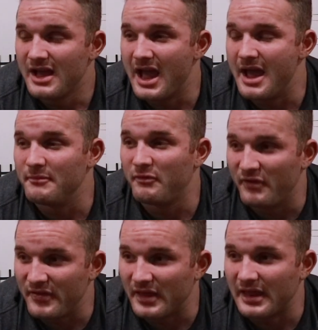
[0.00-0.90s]
and
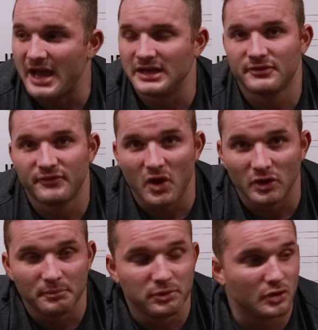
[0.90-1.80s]
fit the lights, fit
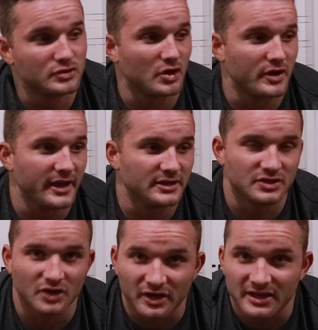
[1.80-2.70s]
all the plug
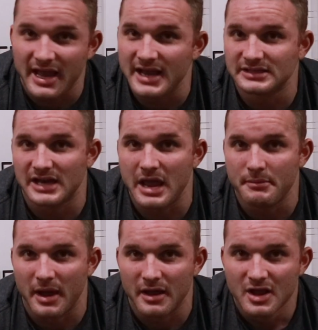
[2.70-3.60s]
sockets, you know, the day's
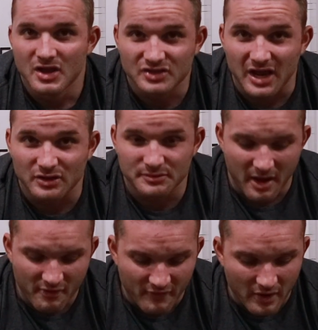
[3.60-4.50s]
labour. So that was
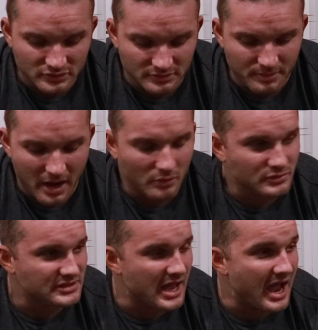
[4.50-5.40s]
about
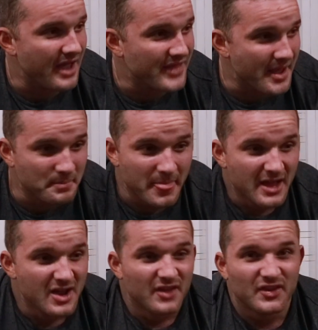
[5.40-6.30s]
£1,000 there. And then
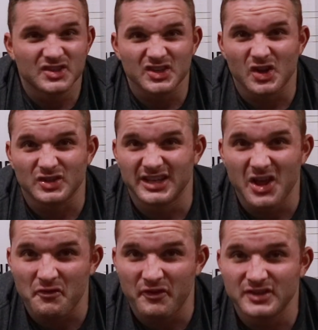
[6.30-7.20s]
there's just lots of
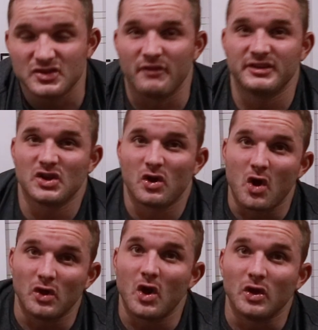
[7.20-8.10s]
little things, you know, obviously
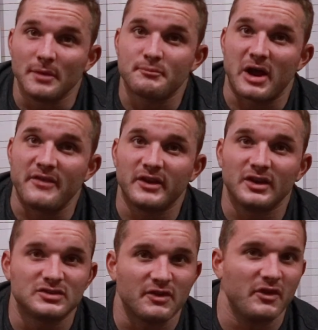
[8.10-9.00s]
all the branding
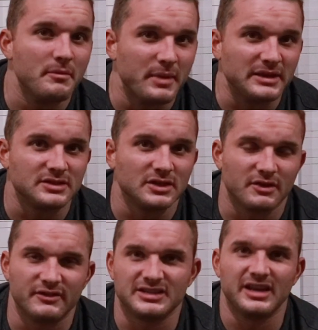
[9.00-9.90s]
and stuff for the business,
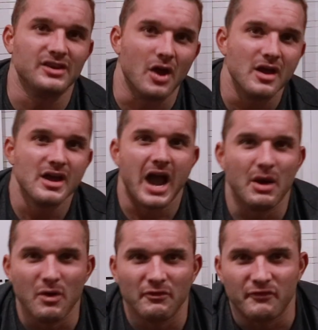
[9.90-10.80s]
obviously, you know, I
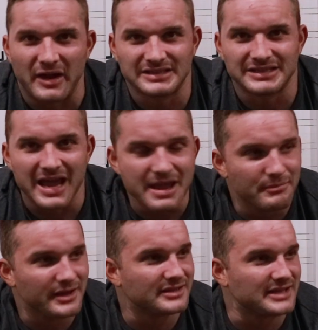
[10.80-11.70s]
won't factor that in
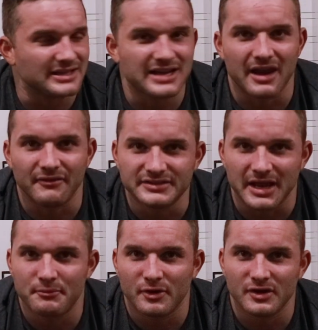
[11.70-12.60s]
because that's kind of
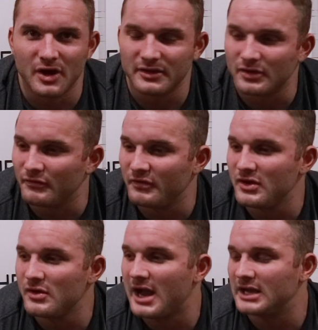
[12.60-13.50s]
separate, you know, I don't
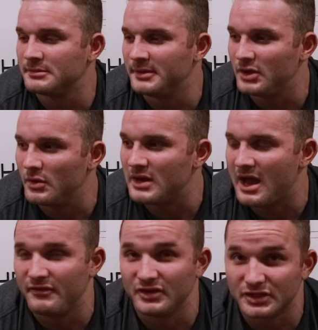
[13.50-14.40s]
think you guys would be doing
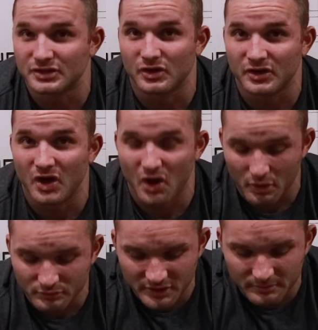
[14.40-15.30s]
that if you're just looking at a
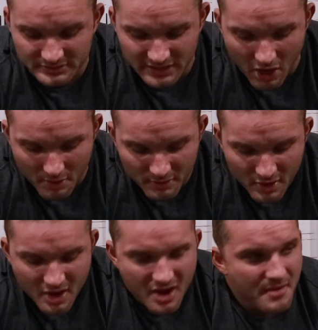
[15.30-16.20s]
home gym setup.
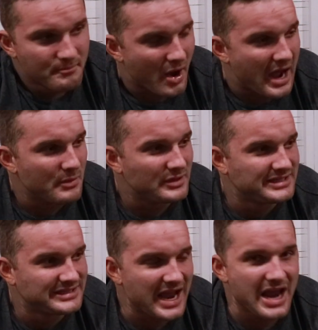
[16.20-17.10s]
But I would
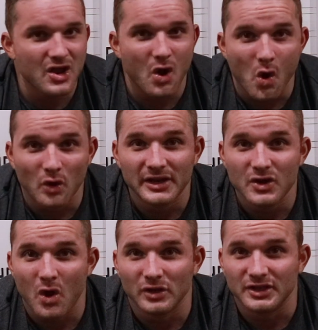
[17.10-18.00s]
say all in
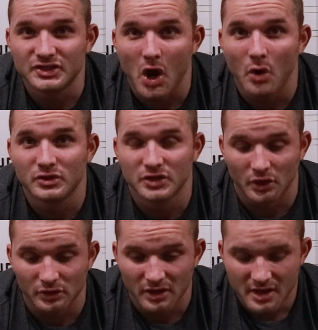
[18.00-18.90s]
all, the
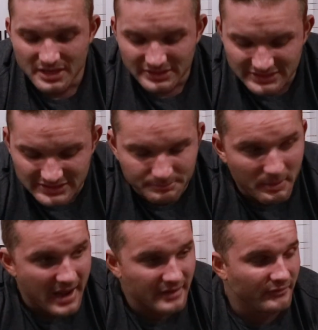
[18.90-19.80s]
total
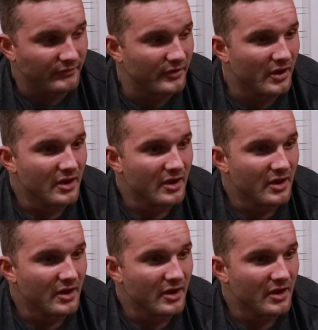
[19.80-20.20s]
spend